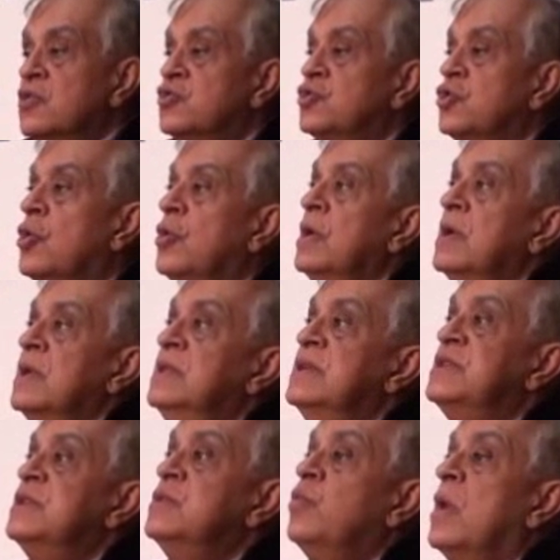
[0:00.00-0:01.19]
So
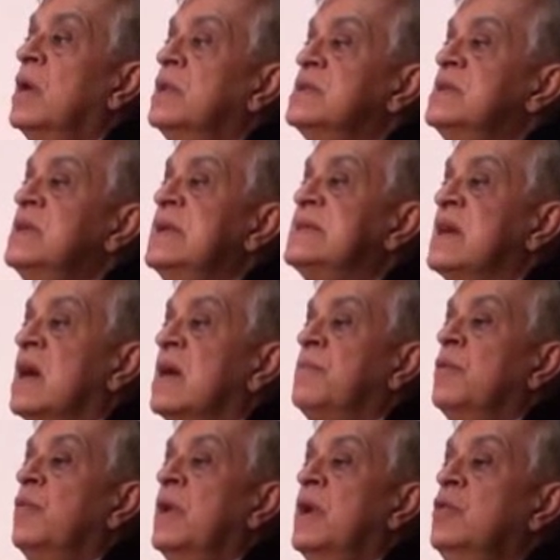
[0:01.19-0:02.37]
this is an
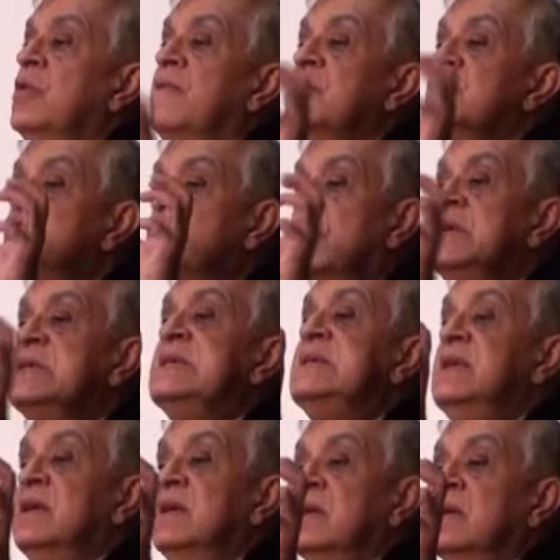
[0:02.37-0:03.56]
example where you have
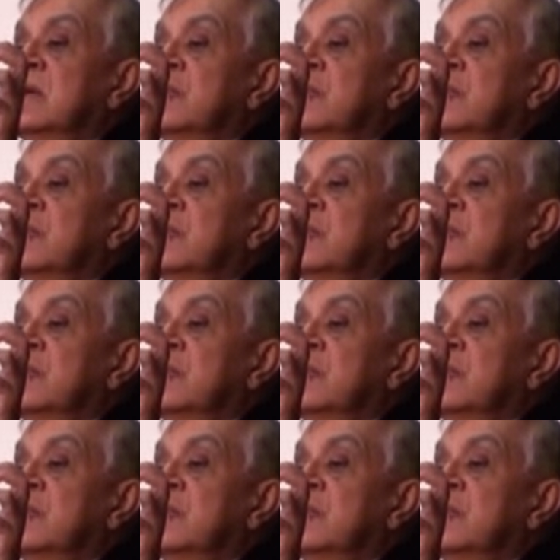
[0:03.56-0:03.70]
historicity.